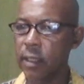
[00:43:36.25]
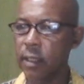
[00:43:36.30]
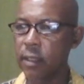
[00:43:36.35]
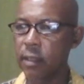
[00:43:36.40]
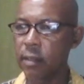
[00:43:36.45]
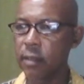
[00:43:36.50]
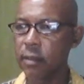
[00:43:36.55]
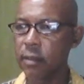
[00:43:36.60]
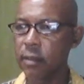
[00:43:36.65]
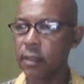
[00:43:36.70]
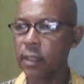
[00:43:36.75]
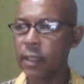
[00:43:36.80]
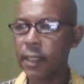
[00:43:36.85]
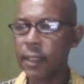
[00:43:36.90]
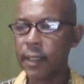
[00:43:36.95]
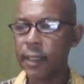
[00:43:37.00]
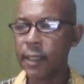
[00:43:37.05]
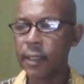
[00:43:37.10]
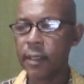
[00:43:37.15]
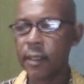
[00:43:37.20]
uh,
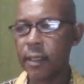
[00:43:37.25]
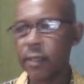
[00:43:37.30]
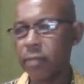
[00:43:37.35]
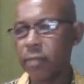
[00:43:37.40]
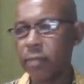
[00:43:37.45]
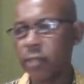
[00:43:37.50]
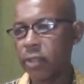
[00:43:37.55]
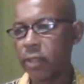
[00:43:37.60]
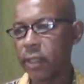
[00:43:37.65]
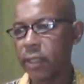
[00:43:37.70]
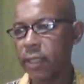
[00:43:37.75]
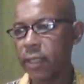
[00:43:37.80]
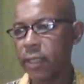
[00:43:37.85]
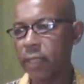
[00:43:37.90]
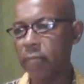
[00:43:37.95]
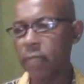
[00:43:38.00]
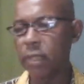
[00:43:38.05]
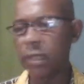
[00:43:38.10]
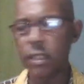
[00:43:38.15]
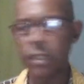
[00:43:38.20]
uh, between
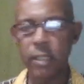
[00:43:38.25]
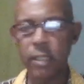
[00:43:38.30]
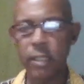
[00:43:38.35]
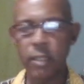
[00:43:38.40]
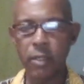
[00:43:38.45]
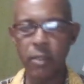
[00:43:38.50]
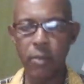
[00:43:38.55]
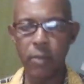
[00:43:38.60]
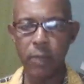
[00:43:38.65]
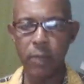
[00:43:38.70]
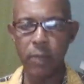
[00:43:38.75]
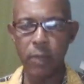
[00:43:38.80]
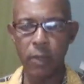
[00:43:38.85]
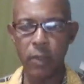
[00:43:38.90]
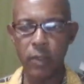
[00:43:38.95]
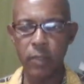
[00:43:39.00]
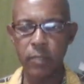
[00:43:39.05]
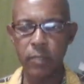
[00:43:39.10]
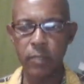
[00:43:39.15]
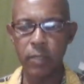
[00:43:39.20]
10 minutes and a couple
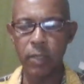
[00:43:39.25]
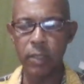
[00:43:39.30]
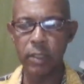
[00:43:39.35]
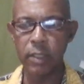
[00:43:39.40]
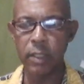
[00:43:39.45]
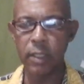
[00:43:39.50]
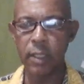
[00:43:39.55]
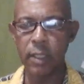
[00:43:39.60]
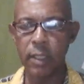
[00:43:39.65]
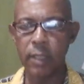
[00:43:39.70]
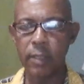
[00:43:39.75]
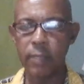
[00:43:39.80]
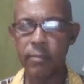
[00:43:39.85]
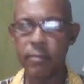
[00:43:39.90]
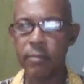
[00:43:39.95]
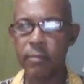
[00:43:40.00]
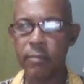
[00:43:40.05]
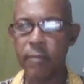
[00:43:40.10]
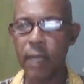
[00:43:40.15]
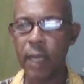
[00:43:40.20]
hours. But
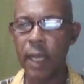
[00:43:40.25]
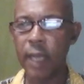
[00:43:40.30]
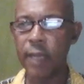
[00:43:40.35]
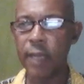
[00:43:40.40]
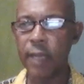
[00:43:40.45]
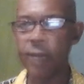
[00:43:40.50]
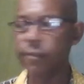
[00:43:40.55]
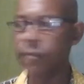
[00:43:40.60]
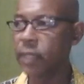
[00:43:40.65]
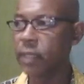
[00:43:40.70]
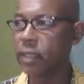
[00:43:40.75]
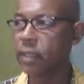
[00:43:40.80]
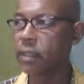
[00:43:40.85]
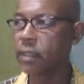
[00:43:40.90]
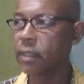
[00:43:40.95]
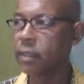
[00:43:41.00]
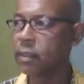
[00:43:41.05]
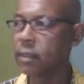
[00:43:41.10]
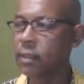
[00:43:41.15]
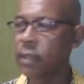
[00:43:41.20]
um, I have
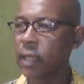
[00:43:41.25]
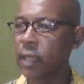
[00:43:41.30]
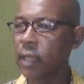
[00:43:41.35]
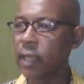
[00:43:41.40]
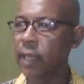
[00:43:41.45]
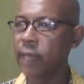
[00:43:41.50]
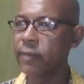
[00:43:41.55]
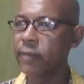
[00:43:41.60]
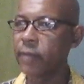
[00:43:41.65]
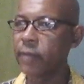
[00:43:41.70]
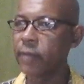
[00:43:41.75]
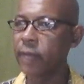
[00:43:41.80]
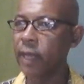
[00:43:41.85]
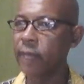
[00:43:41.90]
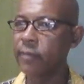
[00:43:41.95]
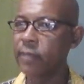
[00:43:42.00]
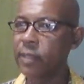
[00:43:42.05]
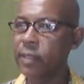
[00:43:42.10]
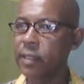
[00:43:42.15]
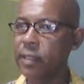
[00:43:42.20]
been I have, I
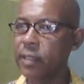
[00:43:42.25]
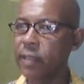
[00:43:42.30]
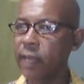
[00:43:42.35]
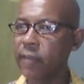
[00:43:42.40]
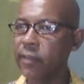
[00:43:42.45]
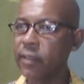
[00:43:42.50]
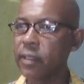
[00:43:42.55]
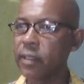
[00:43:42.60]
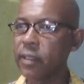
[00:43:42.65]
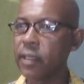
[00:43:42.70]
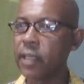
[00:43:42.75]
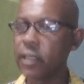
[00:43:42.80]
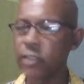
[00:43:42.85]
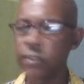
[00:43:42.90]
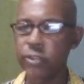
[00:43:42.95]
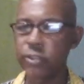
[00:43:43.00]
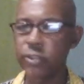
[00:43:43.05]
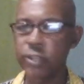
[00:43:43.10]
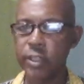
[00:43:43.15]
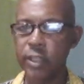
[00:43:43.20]
have been having
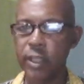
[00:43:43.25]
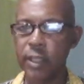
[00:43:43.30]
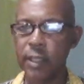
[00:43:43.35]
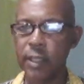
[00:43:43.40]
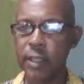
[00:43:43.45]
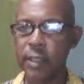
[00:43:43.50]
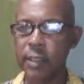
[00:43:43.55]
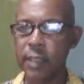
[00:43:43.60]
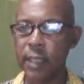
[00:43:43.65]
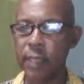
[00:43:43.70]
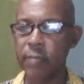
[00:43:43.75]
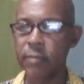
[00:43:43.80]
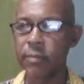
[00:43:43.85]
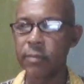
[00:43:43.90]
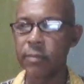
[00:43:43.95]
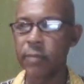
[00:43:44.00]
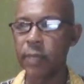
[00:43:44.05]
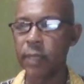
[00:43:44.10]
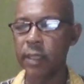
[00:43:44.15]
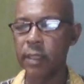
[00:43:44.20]
electricity all the
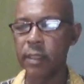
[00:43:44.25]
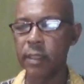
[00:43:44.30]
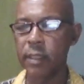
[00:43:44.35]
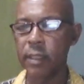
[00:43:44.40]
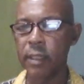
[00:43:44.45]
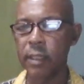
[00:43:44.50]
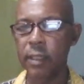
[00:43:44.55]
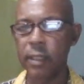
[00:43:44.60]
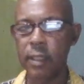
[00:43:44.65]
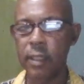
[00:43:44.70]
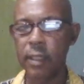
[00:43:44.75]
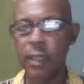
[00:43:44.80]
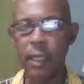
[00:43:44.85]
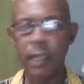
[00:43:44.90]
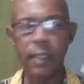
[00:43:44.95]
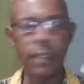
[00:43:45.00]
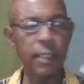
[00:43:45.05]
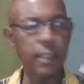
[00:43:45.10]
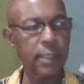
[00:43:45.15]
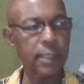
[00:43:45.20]
time practically,
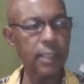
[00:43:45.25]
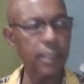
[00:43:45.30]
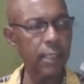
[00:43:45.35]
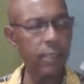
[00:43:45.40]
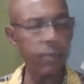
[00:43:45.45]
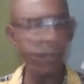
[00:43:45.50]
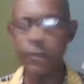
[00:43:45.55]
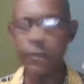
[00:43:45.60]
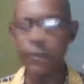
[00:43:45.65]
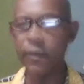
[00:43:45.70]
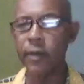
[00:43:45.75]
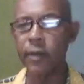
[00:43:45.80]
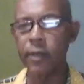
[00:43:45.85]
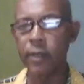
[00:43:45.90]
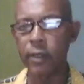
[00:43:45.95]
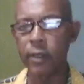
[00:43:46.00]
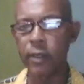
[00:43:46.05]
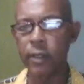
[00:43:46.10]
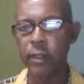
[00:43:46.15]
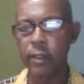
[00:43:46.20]
and internet was very
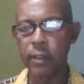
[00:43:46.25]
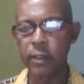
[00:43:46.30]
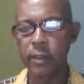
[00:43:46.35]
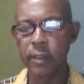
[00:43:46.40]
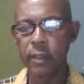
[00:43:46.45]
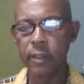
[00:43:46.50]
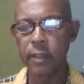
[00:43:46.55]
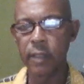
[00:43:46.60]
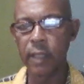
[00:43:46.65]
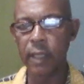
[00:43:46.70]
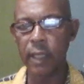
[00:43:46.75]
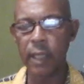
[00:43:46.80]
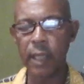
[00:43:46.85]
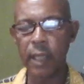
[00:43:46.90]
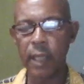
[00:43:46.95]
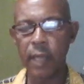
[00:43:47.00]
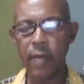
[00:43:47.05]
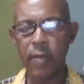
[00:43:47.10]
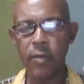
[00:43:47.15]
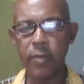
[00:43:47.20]
good. I
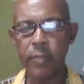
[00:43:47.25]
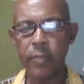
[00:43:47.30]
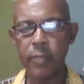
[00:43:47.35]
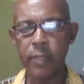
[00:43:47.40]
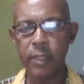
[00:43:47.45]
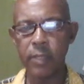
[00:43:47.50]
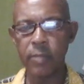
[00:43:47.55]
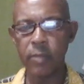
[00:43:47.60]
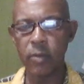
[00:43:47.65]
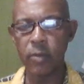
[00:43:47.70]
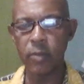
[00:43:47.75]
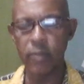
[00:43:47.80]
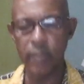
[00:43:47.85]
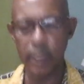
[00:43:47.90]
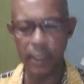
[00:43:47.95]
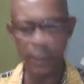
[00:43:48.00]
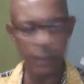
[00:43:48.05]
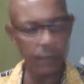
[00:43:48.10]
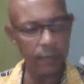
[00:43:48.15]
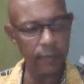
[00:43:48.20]
can't complain about
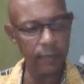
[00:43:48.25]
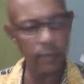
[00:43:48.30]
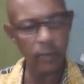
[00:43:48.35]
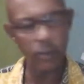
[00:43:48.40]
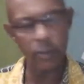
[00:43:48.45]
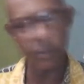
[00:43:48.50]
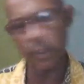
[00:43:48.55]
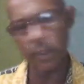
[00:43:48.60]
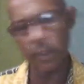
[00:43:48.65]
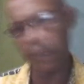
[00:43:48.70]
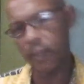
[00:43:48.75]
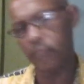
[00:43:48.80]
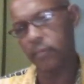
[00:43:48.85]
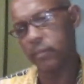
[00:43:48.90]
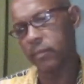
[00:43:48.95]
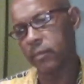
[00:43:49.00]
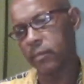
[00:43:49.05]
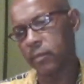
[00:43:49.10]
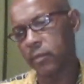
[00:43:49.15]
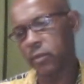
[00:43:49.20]
either of those
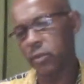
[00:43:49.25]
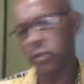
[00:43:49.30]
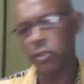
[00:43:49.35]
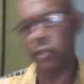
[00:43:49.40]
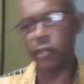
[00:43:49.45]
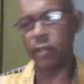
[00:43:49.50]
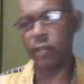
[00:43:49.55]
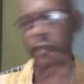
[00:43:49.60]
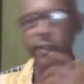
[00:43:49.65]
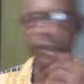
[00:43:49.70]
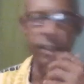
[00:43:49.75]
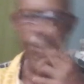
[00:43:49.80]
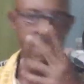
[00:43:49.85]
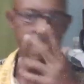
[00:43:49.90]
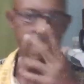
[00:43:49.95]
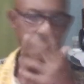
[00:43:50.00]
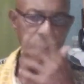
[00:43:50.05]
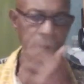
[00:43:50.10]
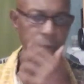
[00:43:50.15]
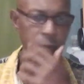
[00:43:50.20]
um, those services.